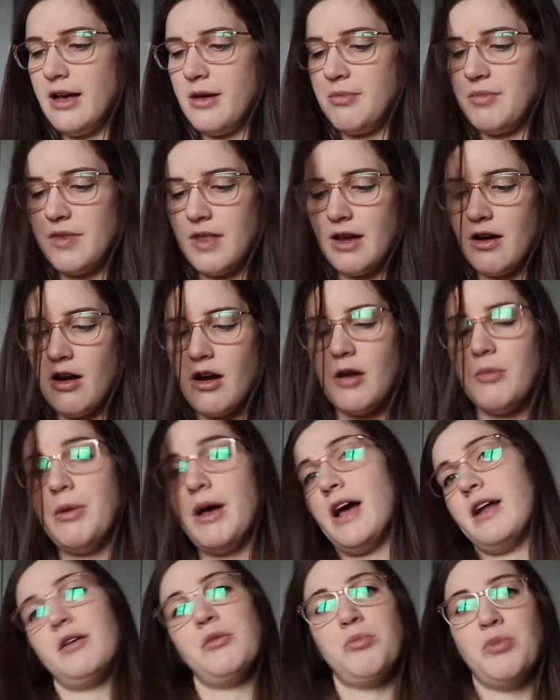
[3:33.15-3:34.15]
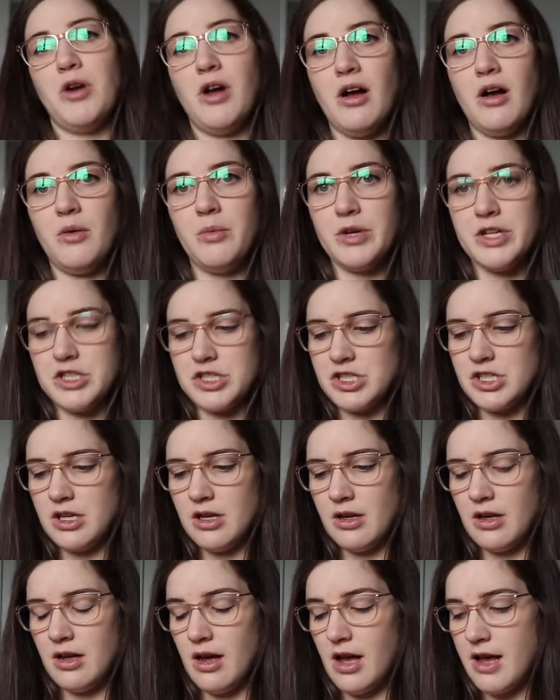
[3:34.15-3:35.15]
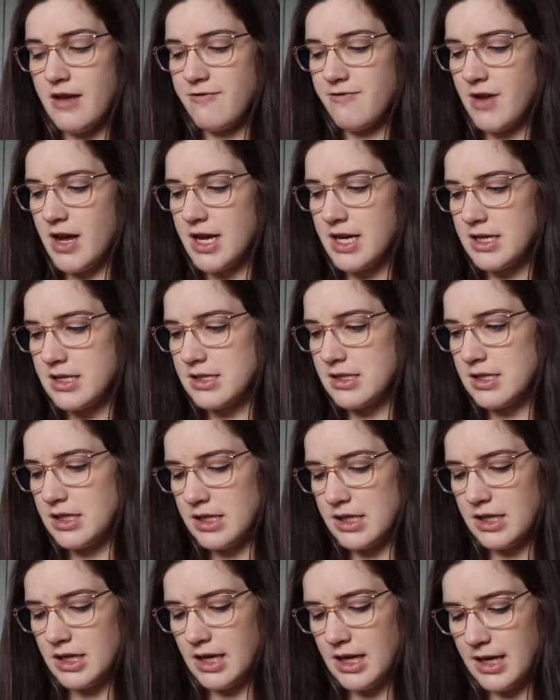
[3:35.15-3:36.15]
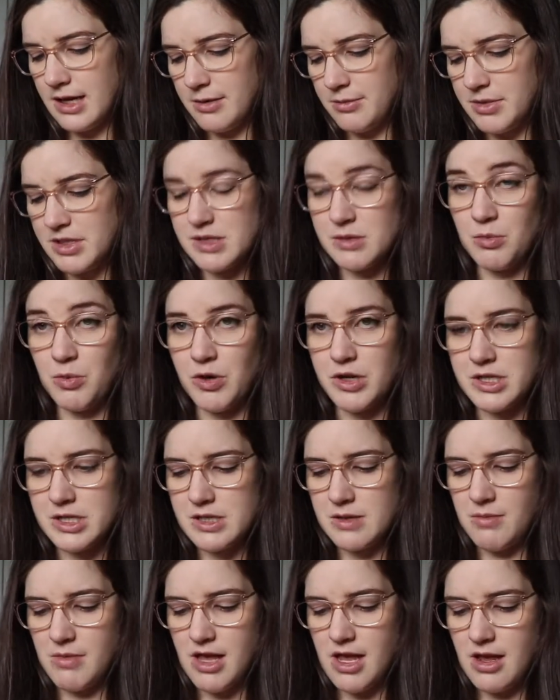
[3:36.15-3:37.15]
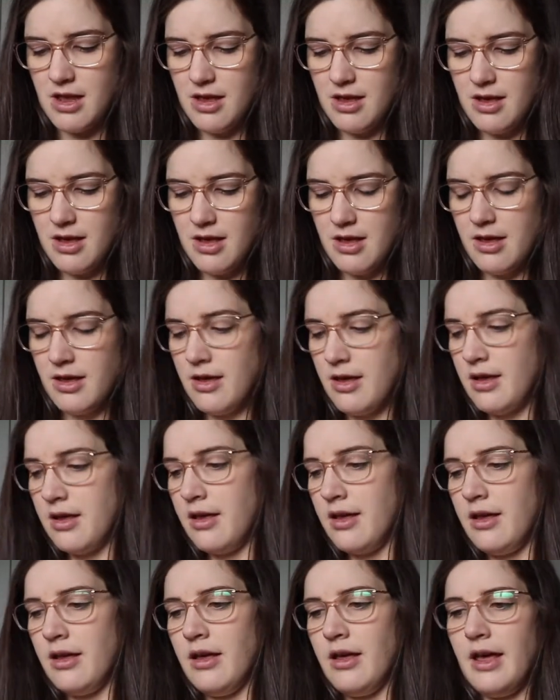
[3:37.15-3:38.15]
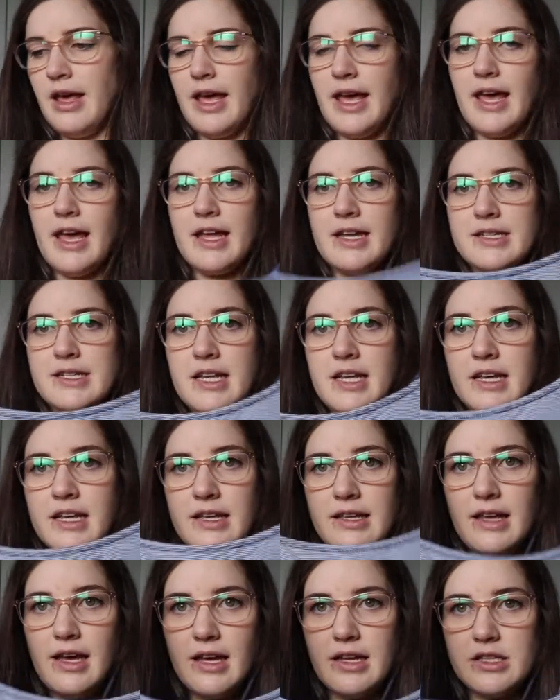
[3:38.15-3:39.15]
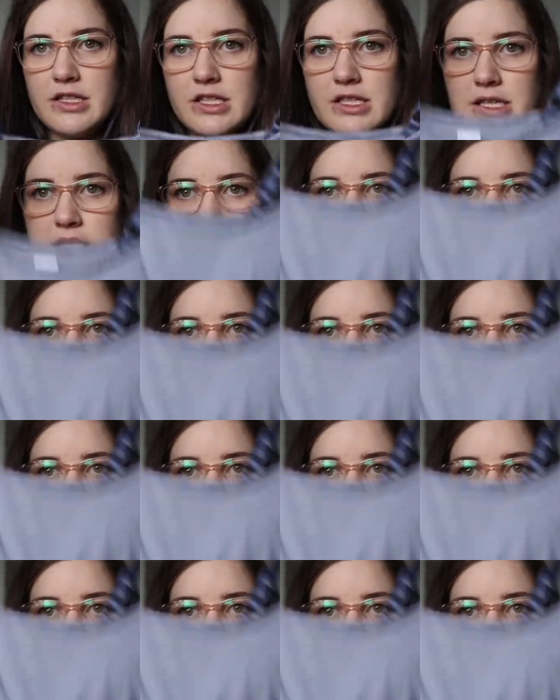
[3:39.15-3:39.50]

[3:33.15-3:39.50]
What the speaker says: They are a padded bra, which I find is important to me. And yeah, just a